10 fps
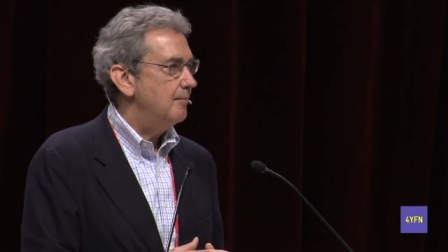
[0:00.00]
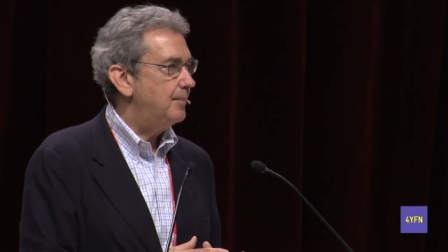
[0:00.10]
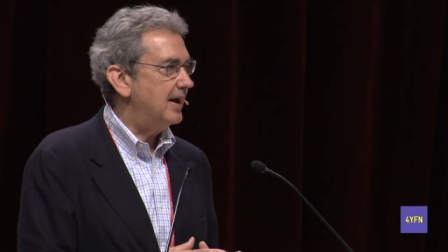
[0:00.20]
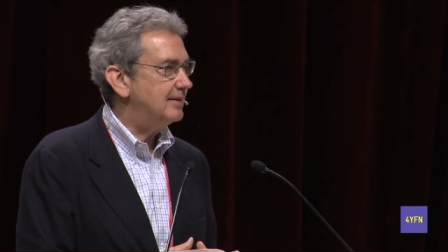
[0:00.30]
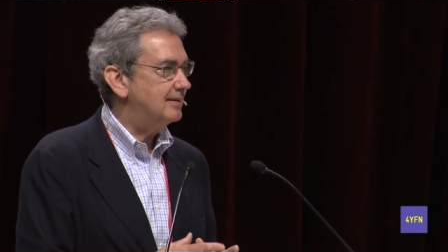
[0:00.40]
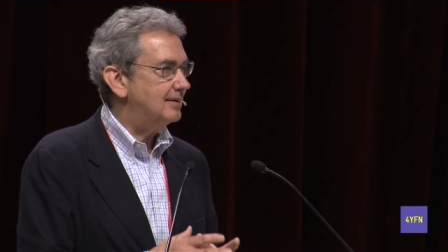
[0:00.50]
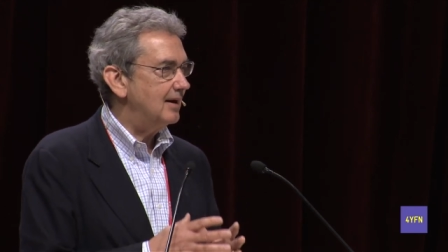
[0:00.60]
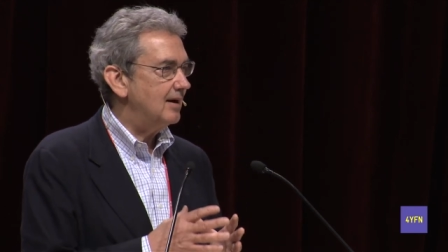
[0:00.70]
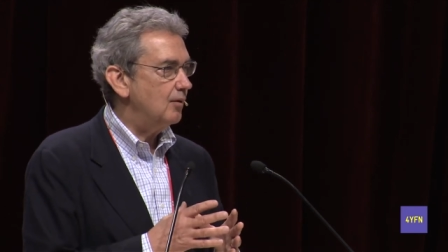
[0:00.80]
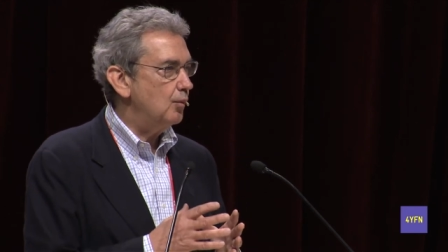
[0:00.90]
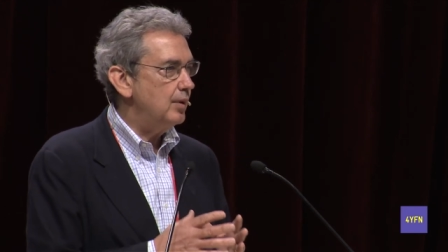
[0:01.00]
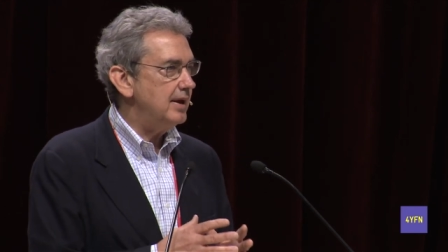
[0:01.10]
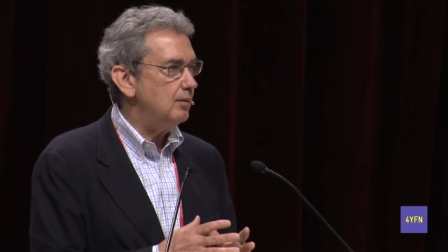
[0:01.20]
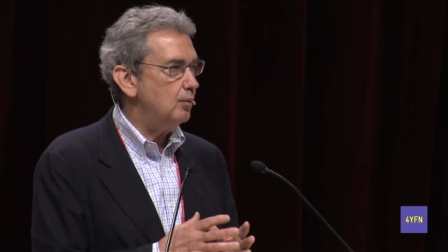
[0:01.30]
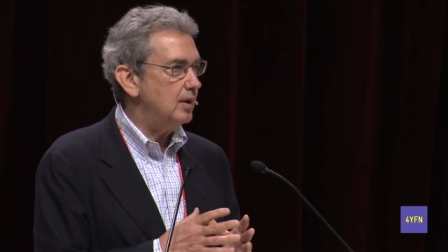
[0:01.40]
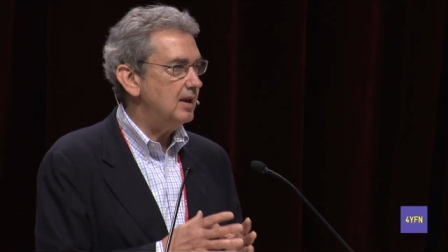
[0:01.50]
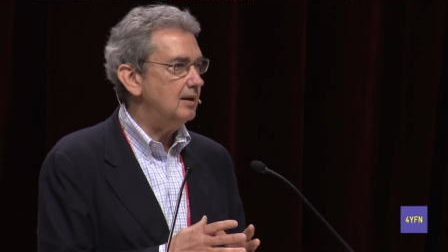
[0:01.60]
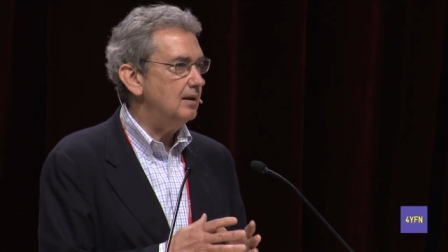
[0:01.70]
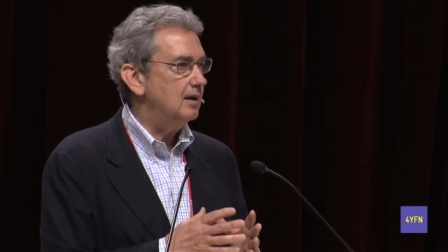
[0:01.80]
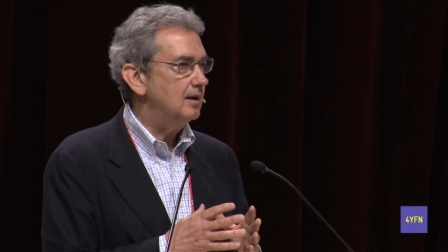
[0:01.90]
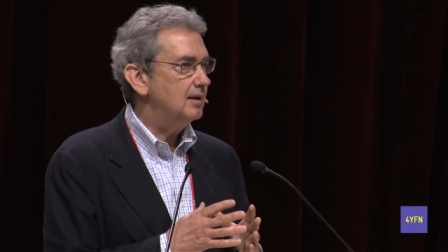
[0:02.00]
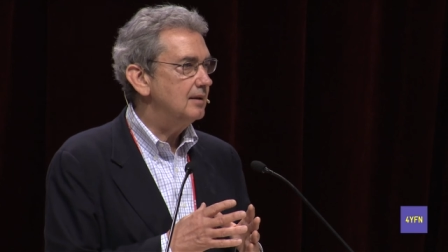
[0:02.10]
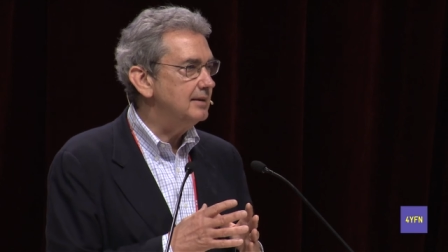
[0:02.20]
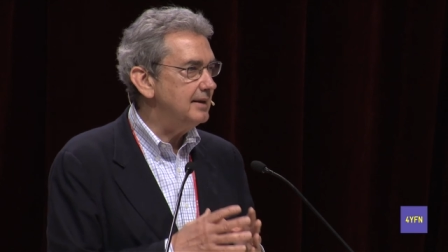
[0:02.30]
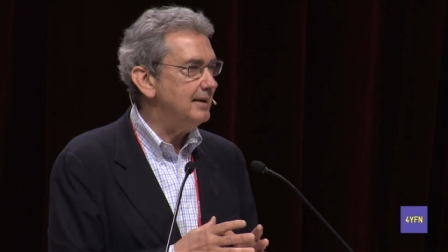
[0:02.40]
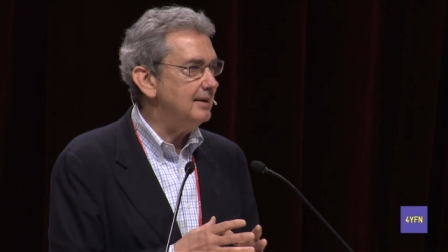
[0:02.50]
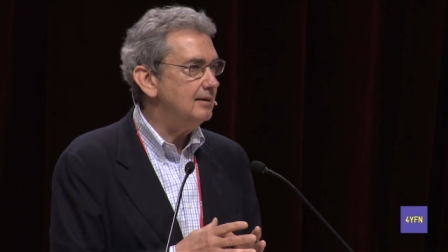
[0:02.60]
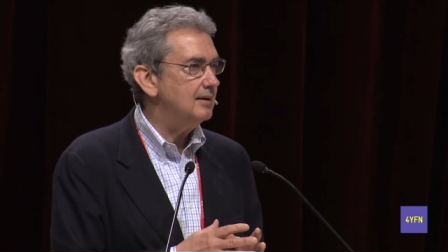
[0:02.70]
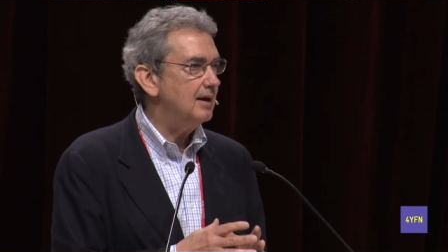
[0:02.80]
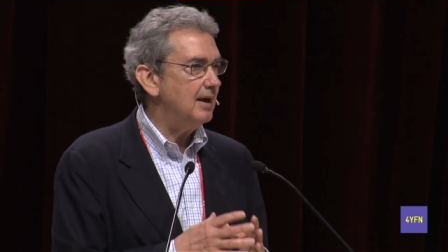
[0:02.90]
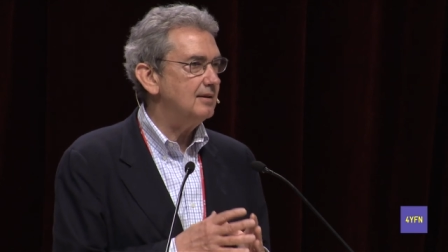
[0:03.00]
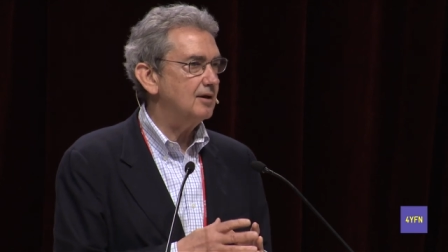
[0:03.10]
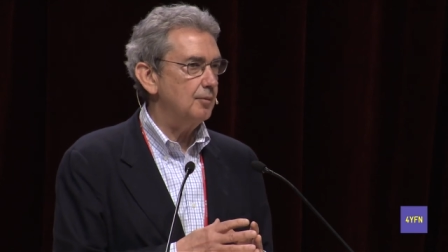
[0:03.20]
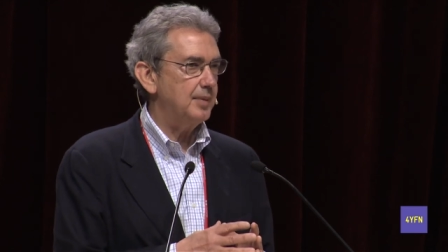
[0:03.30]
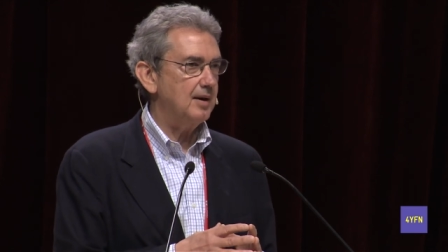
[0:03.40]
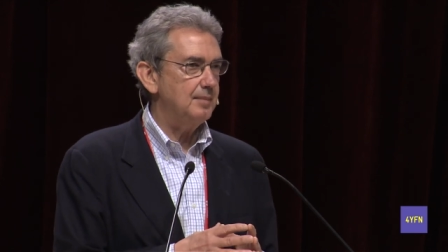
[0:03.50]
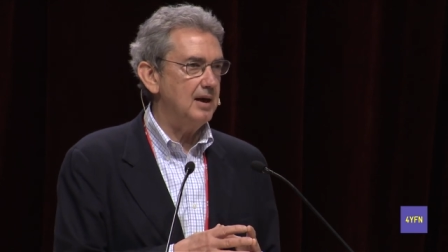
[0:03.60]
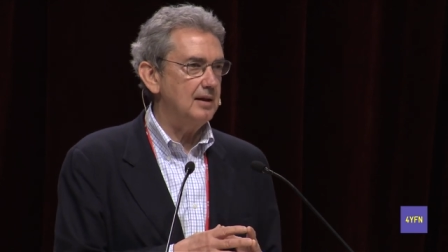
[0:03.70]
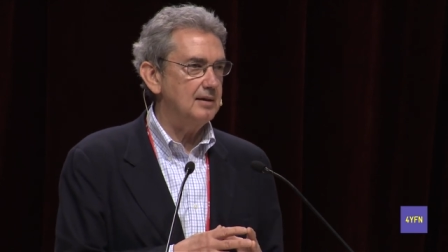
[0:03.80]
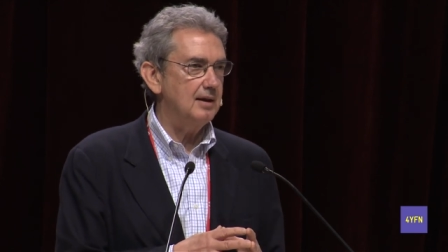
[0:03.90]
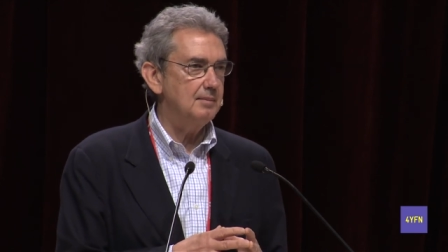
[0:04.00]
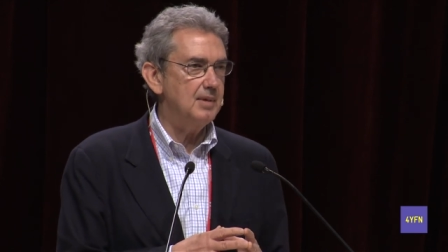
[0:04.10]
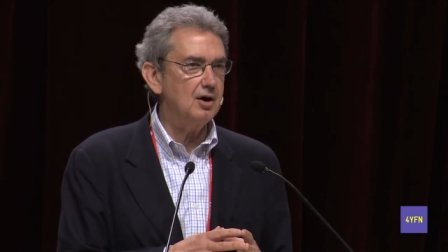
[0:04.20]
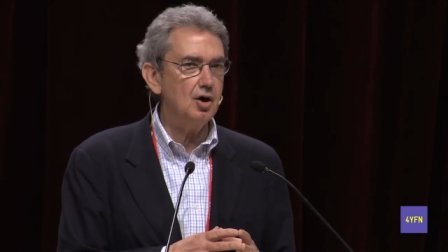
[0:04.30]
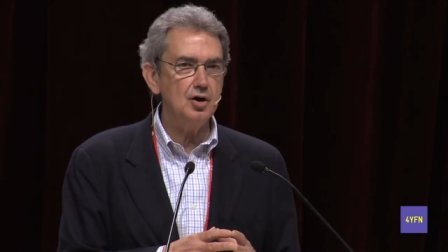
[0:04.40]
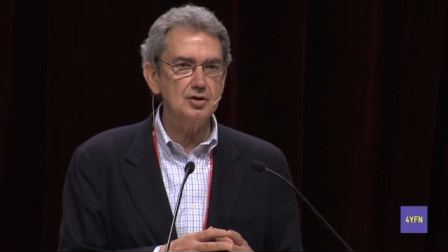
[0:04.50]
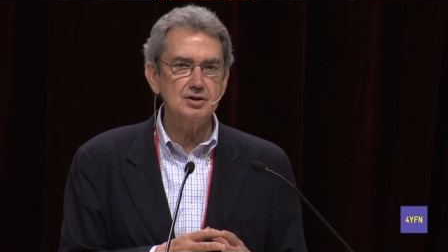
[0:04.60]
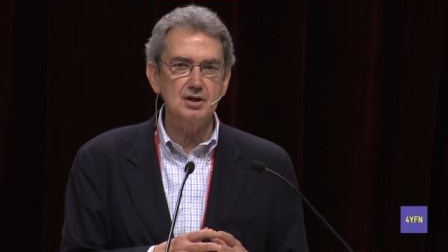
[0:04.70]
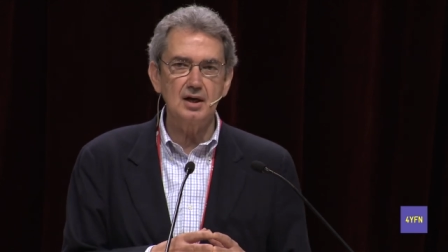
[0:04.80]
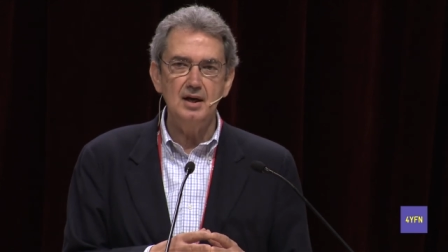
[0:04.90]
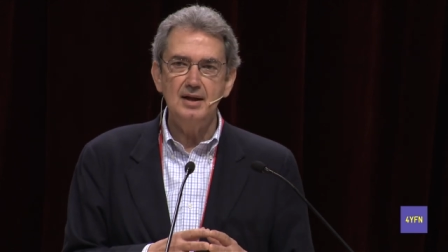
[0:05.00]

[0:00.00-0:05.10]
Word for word: But uh, we will need interoperability because uh,